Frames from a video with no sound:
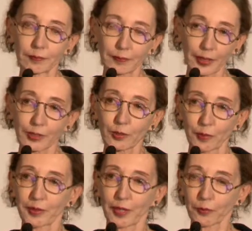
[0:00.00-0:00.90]

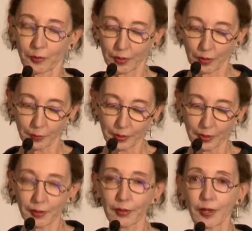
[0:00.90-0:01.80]
possibly not going to come
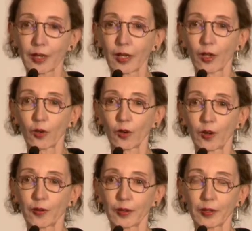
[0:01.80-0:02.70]
again.
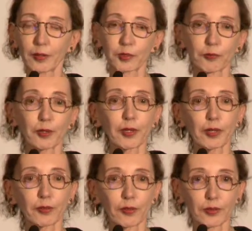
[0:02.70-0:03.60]
He's a very
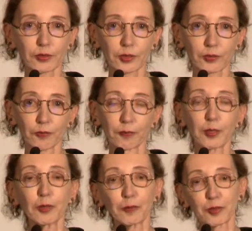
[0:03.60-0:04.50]
antithesis of
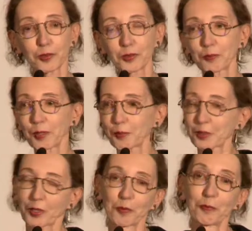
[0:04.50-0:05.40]
minimalism. He
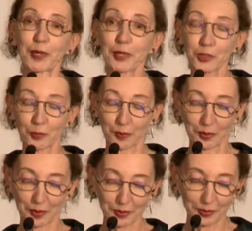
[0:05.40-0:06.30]
was like a
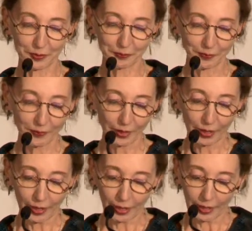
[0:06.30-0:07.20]
maximalist.
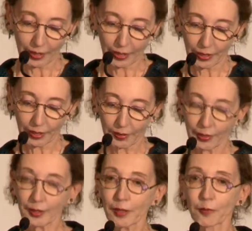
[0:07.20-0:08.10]

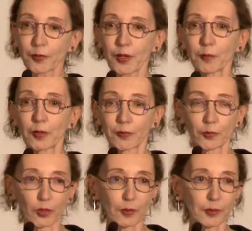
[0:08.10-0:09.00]
And I have a couple of
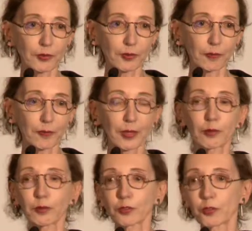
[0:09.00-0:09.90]
Norman
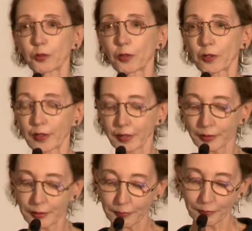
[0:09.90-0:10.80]
Mailer
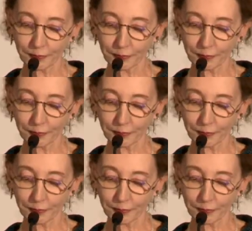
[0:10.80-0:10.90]
stories.